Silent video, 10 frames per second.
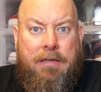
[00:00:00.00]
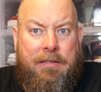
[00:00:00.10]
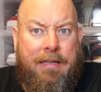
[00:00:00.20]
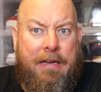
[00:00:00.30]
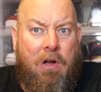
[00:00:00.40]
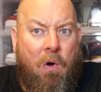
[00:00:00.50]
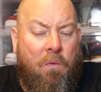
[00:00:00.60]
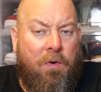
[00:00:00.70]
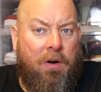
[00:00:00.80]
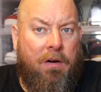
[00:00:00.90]
like
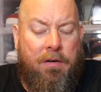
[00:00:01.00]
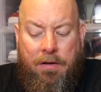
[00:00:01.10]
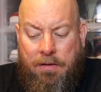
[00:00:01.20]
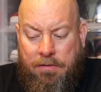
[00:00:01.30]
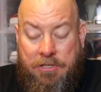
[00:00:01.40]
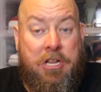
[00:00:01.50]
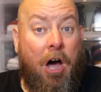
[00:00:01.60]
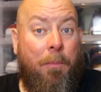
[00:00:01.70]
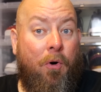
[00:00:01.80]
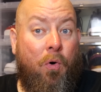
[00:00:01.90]
over
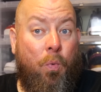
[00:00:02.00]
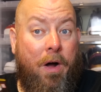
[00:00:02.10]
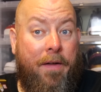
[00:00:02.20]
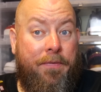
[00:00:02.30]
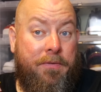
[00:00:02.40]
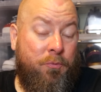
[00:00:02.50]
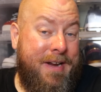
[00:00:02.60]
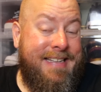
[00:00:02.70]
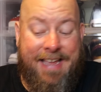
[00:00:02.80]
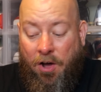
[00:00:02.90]
double what
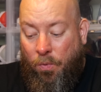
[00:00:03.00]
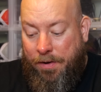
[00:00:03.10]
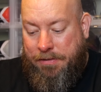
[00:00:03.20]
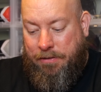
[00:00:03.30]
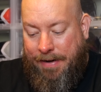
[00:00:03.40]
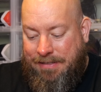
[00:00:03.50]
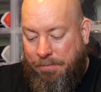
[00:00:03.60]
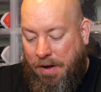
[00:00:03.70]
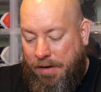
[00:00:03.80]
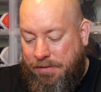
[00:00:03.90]
retail was, so that's a
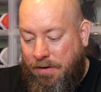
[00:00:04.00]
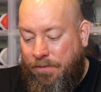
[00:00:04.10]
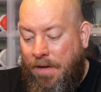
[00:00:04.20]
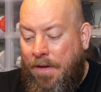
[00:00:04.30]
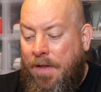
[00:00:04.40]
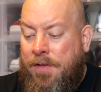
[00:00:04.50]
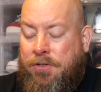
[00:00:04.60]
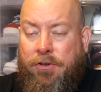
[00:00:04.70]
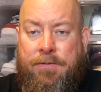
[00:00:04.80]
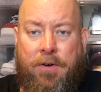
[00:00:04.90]
positive.
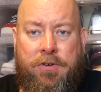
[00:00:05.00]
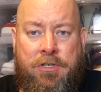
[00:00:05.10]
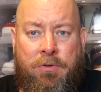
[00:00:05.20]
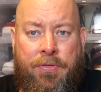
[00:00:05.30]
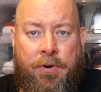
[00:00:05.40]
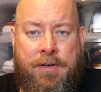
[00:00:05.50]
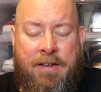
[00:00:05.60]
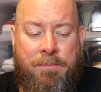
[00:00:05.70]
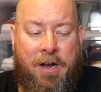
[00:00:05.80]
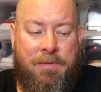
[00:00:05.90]
So his first two are
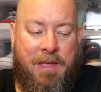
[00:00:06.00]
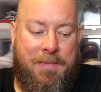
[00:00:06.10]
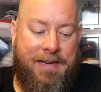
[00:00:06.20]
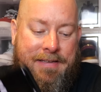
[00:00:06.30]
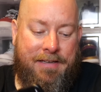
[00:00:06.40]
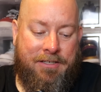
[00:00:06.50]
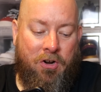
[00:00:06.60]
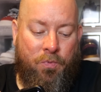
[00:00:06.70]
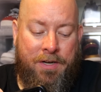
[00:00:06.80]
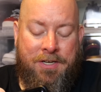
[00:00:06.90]
37 bucks. That means that
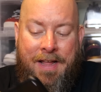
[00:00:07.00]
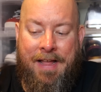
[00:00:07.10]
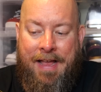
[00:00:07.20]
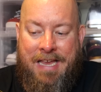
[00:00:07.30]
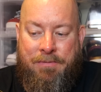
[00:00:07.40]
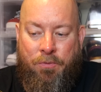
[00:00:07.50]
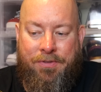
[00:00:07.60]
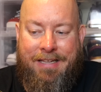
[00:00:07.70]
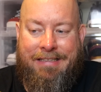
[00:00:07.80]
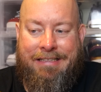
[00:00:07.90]
Scarlet Witch has to be worth
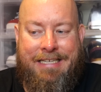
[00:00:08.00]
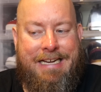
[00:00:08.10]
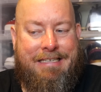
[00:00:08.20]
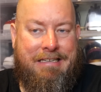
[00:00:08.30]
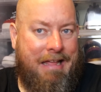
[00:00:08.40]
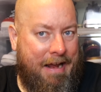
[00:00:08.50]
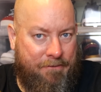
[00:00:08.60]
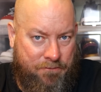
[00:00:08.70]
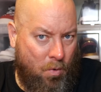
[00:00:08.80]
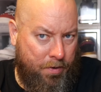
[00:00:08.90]
at least like
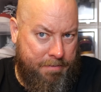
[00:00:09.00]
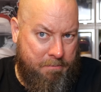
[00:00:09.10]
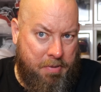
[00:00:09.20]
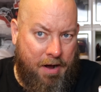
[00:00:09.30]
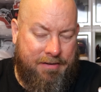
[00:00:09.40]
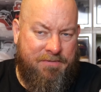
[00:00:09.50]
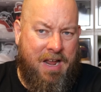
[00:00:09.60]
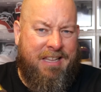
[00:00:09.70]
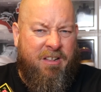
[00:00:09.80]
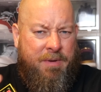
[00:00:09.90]
40 bucks, if
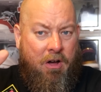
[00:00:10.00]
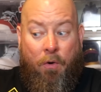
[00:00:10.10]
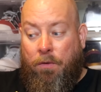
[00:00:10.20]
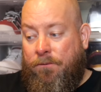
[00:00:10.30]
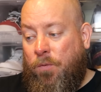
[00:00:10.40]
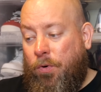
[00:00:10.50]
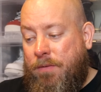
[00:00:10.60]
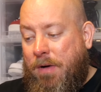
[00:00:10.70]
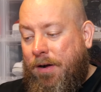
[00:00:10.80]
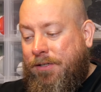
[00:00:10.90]
not a little bit over 40
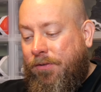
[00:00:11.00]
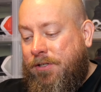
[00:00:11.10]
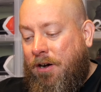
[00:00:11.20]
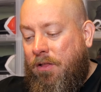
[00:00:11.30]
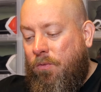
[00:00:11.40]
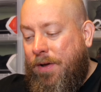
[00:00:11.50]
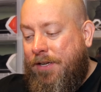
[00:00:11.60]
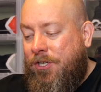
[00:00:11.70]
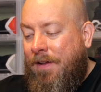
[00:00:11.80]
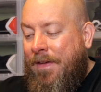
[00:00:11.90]
bucks. So Scarlet
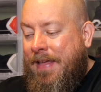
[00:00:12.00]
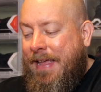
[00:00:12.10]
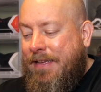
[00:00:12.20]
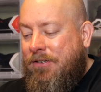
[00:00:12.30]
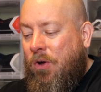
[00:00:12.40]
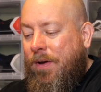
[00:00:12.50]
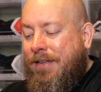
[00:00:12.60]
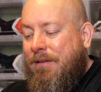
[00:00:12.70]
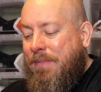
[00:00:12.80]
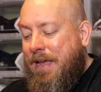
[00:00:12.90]
Witch is going
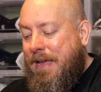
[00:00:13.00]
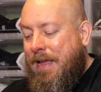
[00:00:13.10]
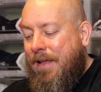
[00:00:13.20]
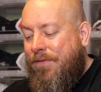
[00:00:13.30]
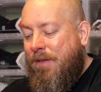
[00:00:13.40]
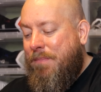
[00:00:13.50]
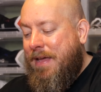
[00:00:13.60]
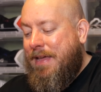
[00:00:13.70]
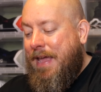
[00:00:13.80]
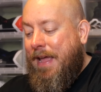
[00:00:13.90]
to be the
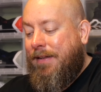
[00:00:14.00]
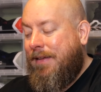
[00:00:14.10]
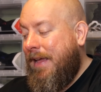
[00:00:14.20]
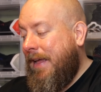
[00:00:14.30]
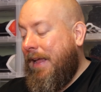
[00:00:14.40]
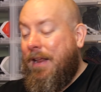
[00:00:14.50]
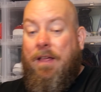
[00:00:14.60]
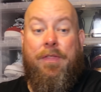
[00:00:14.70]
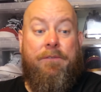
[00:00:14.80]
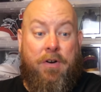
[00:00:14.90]
big hit in
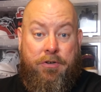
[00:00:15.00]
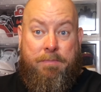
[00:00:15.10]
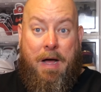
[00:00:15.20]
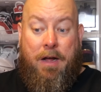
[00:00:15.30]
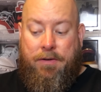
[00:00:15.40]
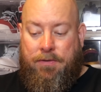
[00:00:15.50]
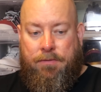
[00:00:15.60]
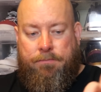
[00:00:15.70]
the first box.